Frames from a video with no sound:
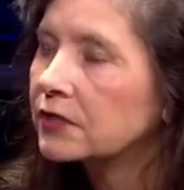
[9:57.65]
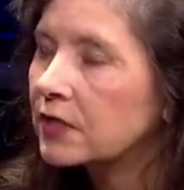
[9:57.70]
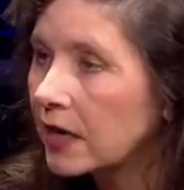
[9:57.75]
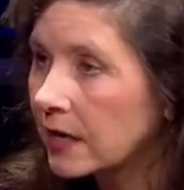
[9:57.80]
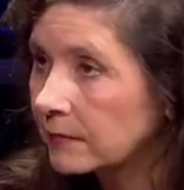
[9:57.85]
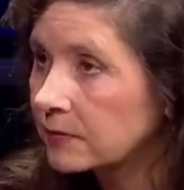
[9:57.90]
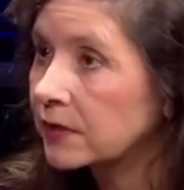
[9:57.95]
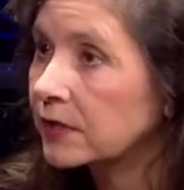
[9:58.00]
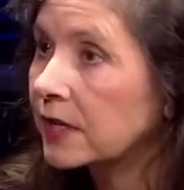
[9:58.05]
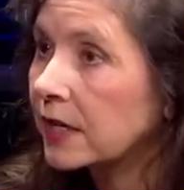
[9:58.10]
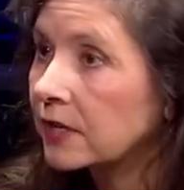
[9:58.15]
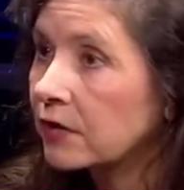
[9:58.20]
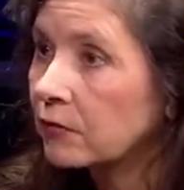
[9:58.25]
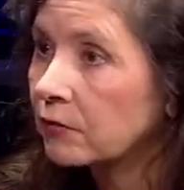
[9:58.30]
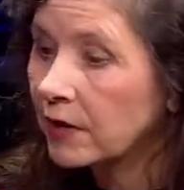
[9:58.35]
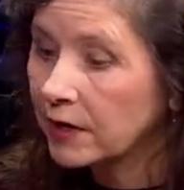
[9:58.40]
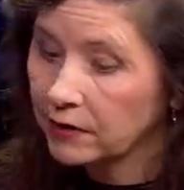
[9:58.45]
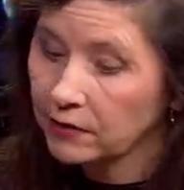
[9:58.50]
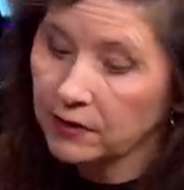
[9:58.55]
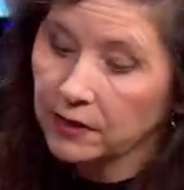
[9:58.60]
time to get your
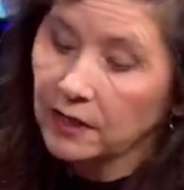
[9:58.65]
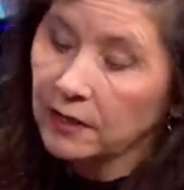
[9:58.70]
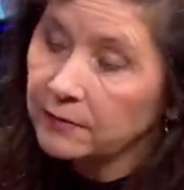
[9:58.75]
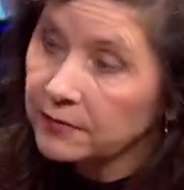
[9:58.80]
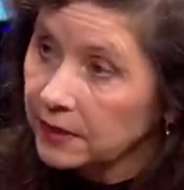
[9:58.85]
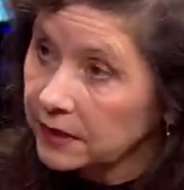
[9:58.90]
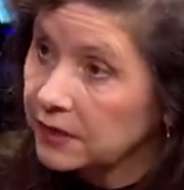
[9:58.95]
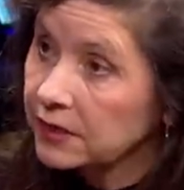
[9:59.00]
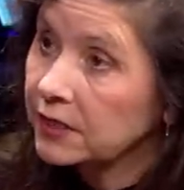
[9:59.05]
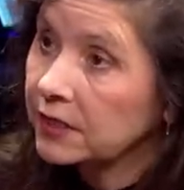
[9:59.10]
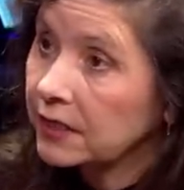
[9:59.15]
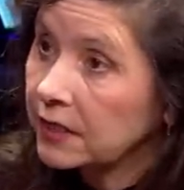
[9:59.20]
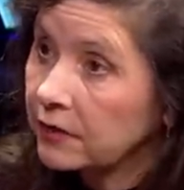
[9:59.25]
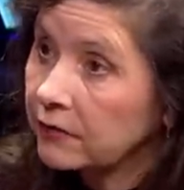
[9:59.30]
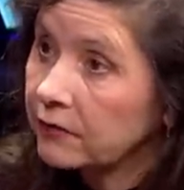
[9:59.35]
record. It comes in CD